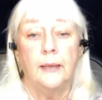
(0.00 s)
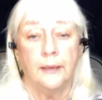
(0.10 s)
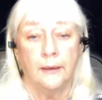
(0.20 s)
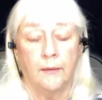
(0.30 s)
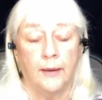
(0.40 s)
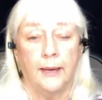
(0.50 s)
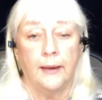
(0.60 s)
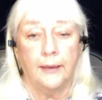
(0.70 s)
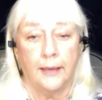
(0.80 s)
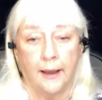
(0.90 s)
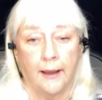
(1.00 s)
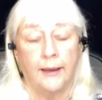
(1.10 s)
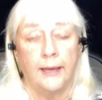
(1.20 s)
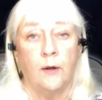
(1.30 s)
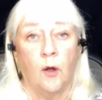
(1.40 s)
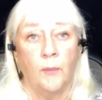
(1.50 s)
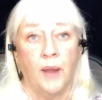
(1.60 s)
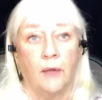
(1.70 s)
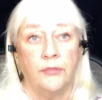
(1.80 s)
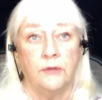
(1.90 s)
In home
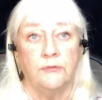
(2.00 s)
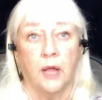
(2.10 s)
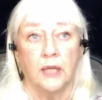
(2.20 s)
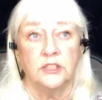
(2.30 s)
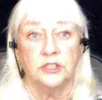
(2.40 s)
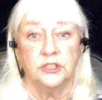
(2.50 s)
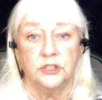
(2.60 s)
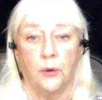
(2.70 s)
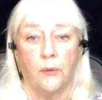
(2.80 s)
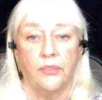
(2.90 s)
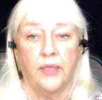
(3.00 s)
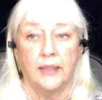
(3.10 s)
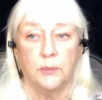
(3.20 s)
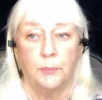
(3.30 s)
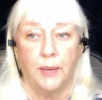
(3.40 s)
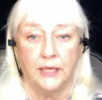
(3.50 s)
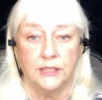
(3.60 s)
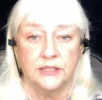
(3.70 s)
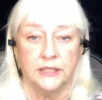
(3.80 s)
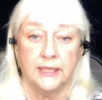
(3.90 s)
health, you've got to show that the
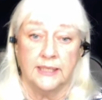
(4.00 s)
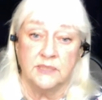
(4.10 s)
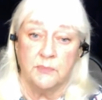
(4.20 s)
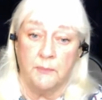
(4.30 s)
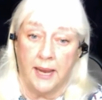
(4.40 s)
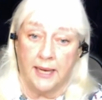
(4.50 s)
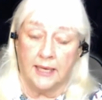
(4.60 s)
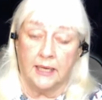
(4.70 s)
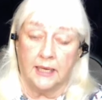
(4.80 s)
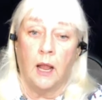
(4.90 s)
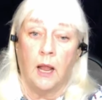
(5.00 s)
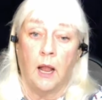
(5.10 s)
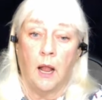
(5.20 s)
patient is making